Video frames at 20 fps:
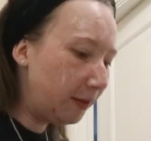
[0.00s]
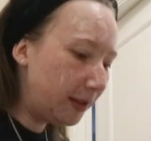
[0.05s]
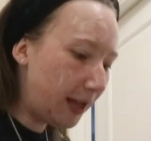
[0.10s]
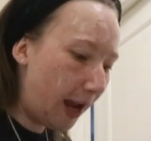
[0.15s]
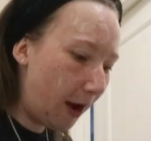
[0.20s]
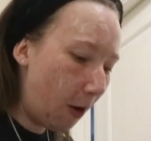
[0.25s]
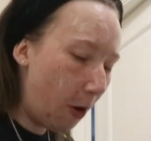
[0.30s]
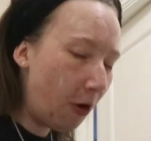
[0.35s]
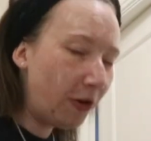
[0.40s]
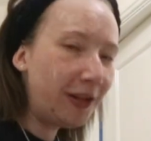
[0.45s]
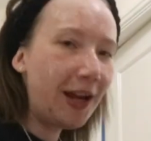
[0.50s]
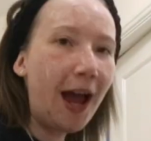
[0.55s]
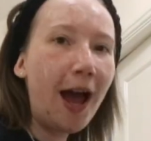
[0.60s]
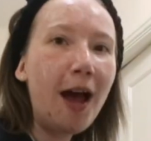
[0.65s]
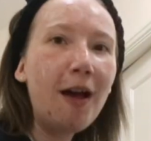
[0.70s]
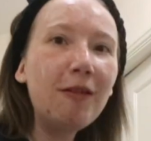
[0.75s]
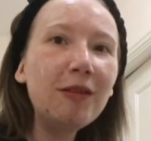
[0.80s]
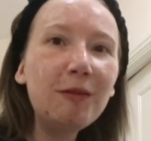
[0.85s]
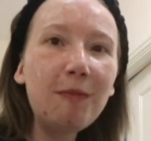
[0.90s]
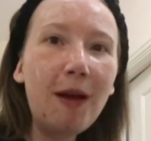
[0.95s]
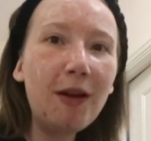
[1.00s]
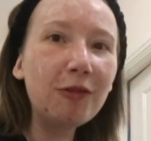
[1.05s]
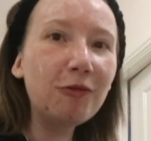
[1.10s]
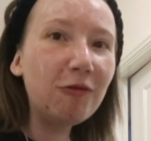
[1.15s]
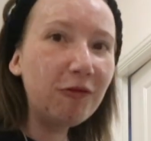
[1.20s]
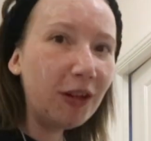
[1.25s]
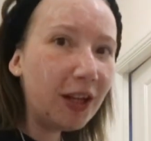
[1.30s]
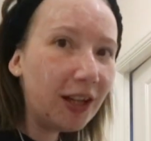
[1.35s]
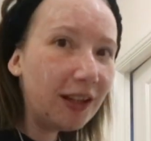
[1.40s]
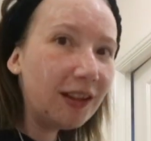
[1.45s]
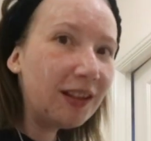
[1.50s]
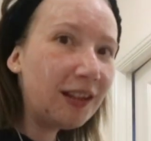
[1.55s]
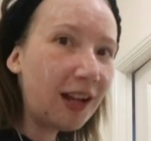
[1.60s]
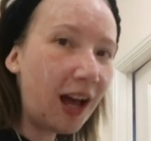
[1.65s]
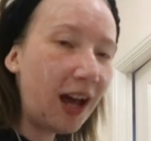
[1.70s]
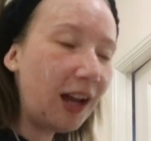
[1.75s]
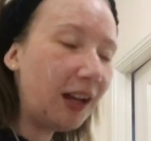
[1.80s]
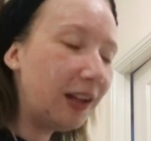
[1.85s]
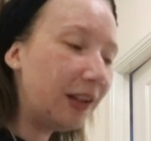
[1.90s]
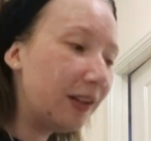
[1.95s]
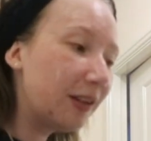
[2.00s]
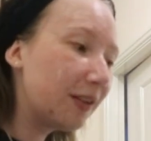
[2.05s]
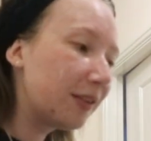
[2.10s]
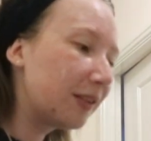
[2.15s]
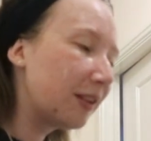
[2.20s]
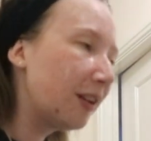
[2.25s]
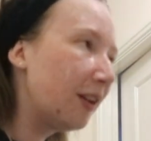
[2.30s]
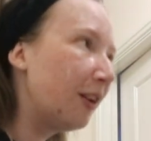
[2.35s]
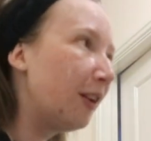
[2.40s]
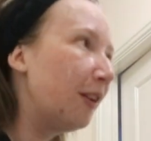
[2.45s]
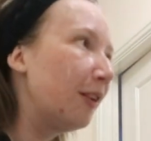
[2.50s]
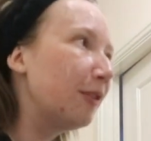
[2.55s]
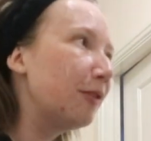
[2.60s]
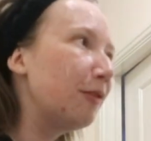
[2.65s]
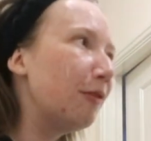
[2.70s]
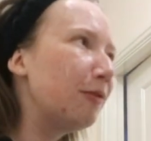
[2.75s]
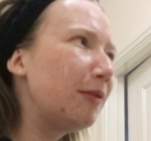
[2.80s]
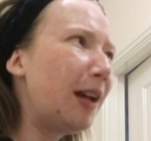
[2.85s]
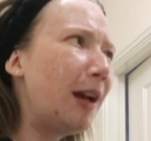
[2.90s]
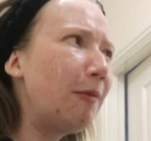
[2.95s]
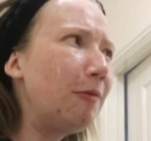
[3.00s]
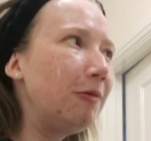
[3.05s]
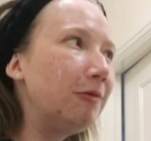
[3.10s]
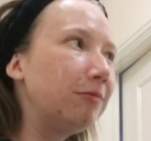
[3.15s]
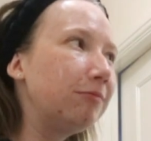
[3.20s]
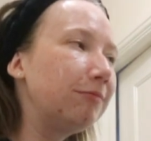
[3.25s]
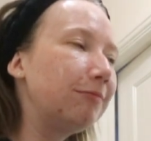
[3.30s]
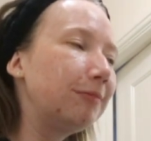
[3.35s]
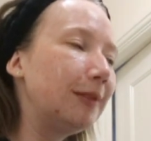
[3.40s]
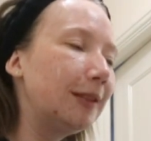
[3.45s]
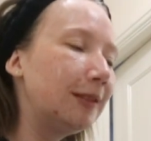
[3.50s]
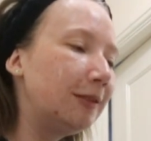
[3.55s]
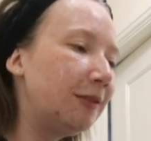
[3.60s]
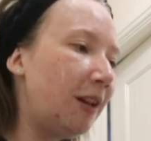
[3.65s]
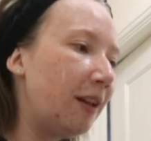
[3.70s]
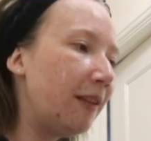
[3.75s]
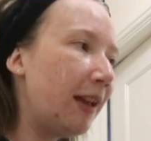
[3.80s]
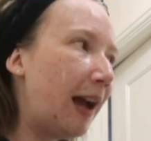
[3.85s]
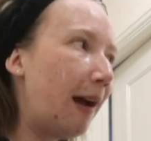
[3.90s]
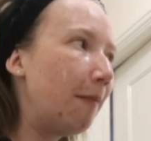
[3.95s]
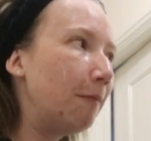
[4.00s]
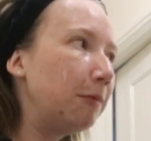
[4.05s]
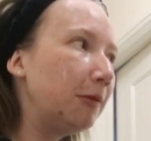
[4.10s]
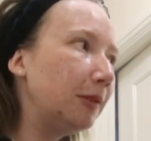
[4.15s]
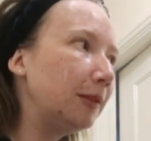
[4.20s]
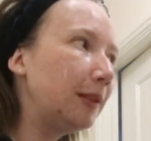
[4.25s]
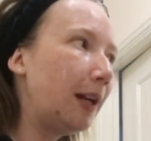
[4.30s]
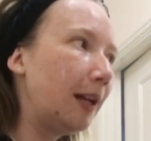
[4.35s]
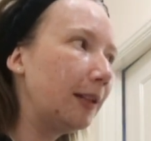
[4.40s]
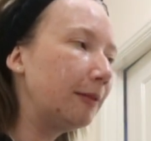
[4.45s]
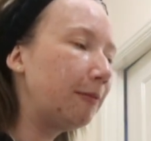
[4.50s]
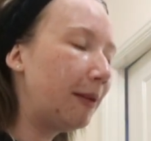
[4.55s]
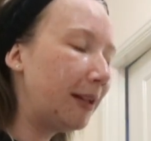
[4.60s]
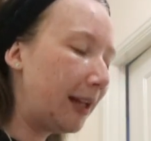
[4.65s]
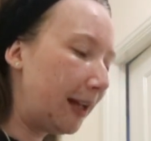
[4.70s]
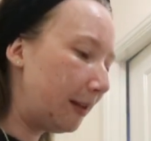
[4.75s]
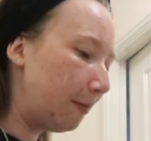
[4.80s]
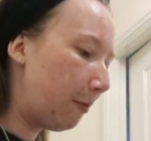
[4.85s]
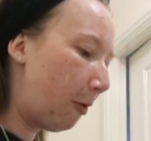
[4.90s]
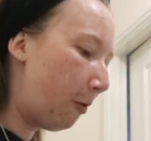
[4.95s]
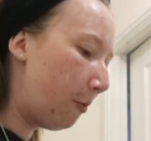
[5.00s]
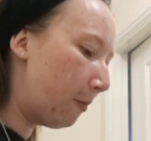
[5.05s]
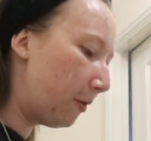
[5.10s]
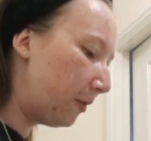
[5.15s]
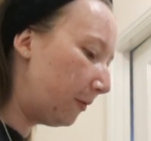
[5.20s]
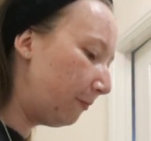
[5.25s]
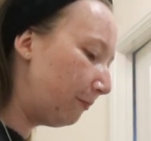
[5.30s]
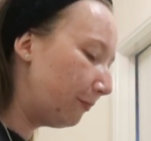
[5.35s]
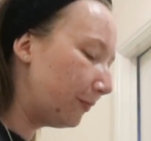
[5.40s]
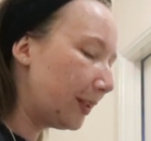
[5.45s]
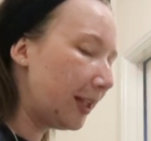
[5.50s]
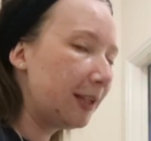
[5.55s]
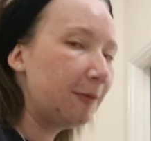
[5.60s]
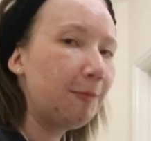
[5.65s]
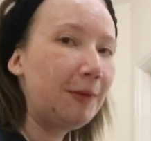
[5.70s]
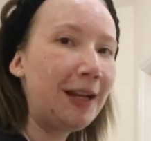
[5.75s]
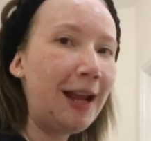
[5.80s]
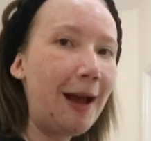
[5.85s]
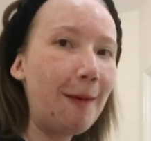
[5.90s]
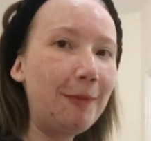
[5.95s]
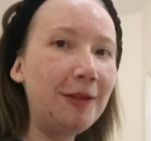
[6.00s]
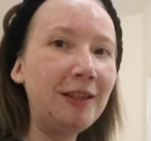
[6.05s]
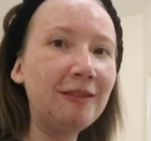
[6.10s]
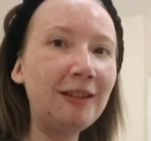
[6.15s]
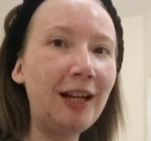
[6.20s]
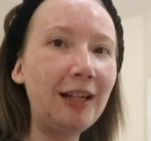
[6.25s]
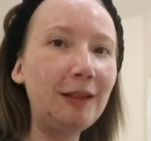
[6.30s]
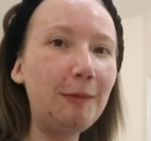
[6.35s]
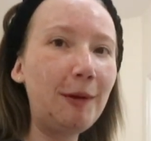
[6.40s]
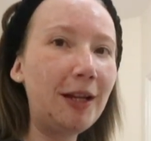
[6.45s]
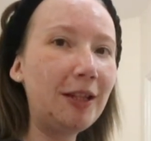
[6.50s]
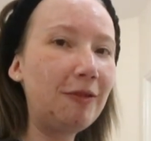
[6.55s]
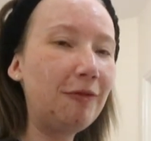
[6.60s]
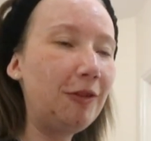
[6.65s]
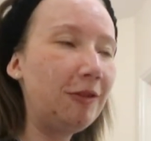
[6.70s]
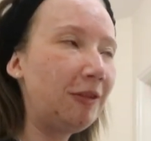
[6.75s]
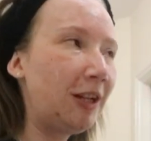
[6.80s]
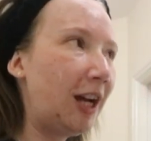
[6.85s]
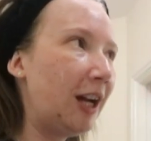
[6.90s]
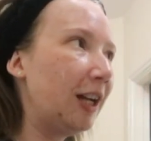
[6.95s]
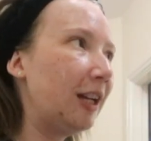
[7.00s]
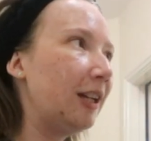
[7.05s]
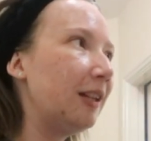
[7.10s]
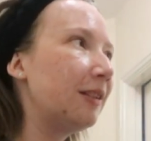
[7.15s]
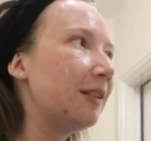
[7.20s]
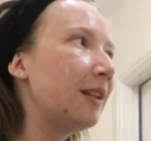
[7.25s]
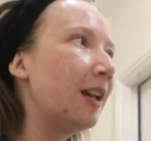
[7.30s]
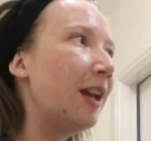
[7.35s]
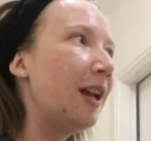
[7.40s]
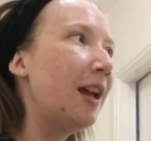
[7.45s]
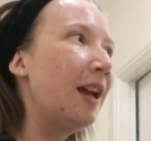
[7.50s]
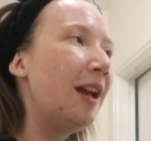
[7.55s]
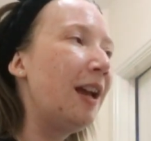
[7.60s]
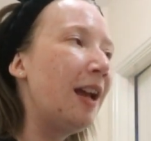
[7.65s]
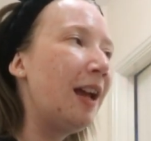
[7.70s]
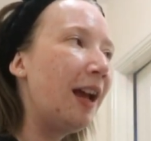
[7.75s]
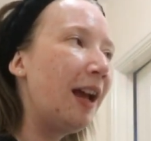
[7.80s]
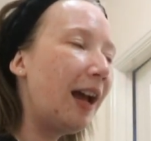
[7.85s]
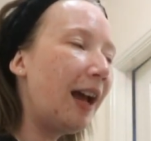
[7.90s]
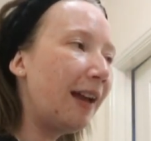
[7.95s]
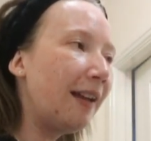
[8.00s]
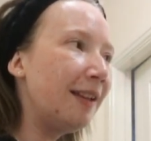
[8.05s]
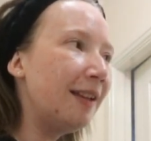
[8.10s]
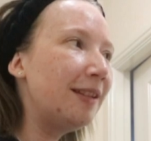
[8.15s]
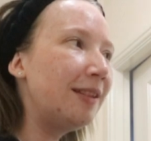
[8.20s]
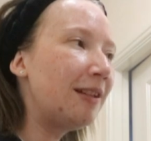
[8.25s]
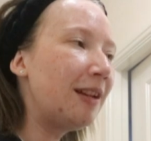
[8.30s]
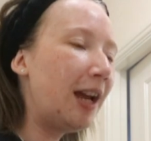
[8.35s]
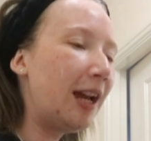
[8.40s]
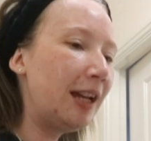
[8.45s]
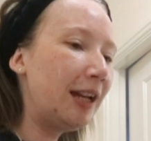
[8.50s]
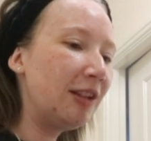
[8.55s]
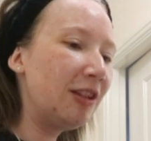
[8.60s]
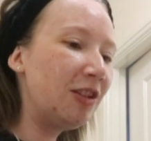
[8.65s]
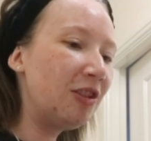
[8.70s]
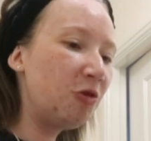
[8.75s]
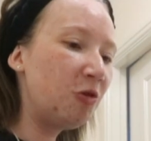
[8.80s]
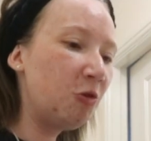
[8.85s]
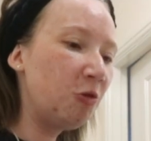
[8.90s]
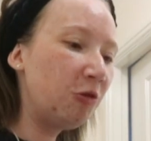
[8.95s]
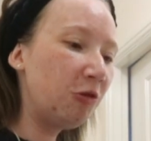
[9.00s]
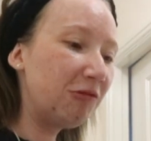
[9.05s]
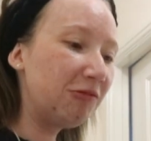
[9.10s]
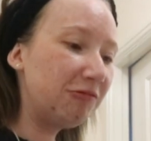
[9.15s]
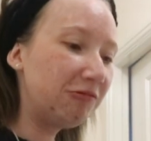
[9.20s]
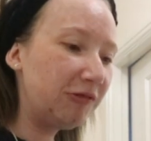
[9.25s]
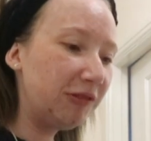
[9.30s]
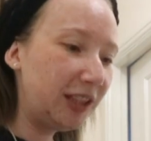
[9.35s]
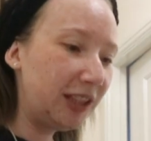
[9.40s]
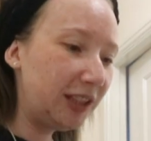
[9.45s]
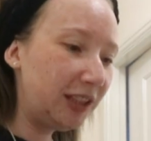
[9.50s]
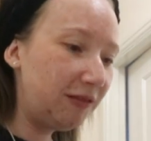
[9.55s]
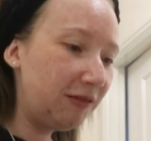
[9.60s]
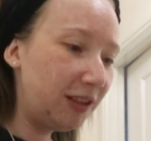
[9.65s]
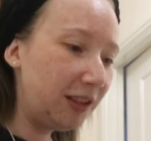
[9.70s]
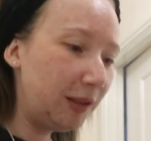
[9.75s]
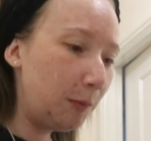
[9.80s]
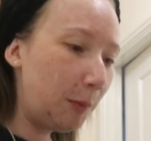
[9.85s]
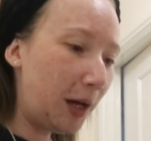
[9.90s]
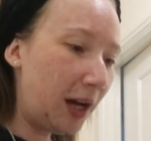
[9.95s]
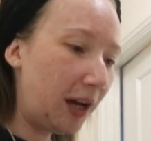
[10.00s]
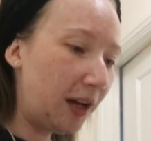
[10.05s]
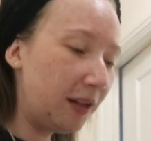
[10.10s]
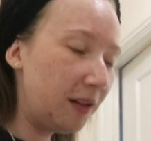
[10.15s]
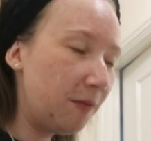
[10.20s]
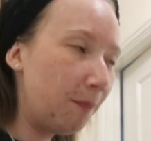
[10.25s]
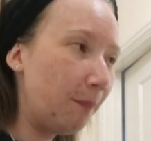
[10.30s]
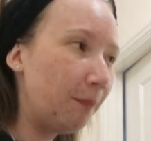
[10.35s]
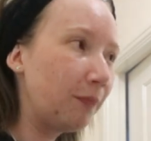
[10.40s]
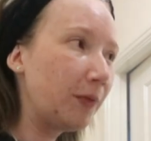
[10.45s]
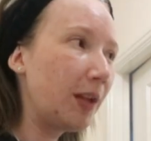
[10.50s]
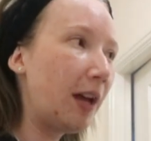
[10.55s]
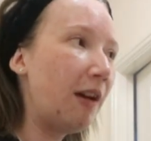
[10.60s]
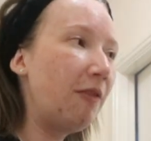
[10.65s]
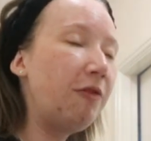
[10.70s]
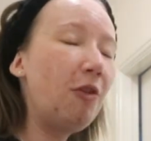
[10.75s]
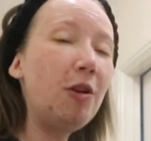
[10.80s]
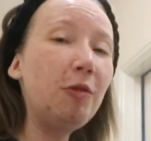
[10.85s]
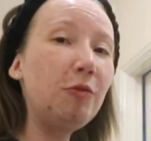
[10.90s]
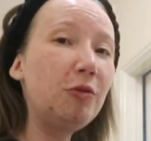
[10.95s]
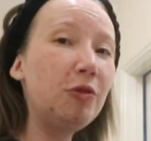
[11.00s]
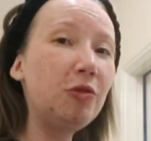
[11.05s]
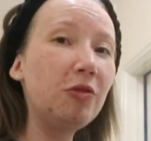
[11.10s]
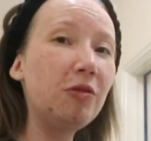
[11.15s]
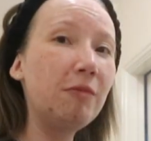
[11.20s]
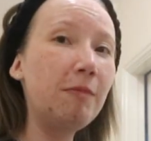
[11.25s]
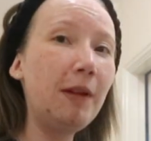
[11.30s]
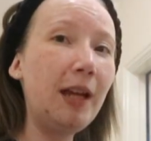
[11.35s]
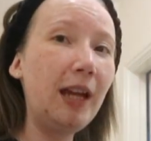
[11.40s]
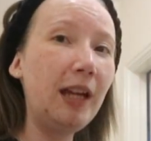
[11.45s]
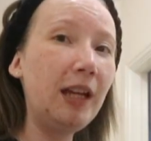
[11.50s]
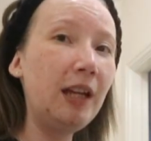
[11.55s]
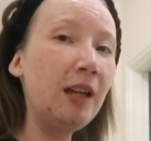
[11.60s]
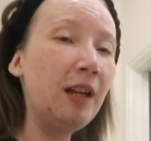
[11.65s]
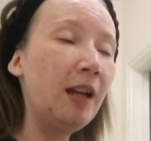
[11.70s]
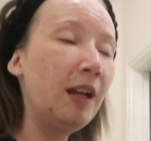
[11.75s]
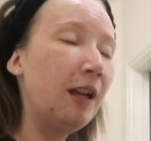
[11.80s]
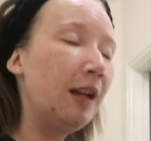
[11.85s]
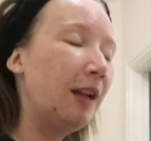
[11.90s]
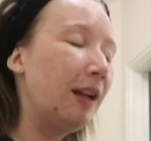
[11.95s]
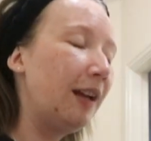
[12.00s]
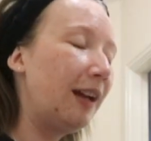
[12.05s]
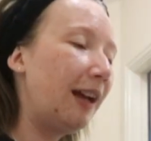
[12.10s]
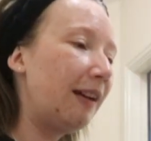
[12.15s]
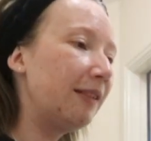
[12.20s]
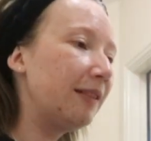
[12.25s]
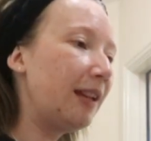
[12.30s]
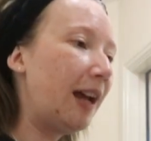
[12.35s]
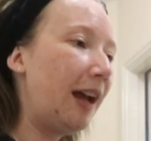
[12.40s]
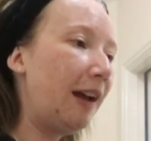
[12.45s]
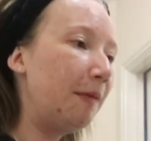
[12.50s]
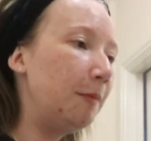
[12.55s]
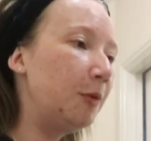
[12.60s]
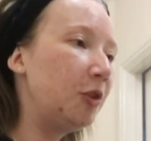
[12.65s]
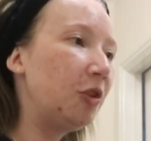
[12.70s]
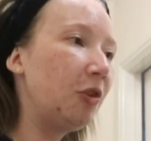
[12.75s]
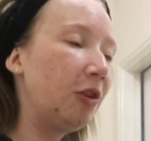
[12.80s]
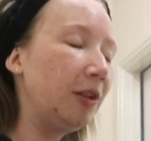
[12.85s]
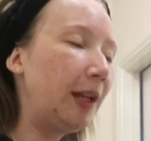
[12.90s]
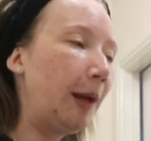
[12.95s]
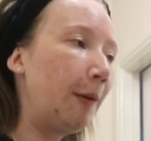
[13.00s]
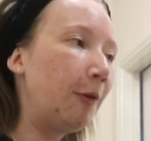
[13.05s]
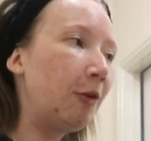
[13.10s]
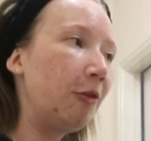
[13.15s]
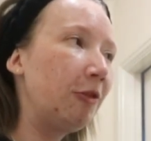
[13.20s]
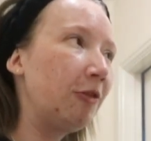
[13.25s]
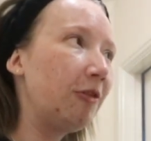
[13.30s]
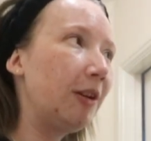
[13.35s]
was like, oh, your house smells really nice. So I was like, well, it's not that, and plus can't smell at the moment. It's been happening like the past few nights. And it stunk really, really bad. I thought it was just me. I was like, I'm surely I'm going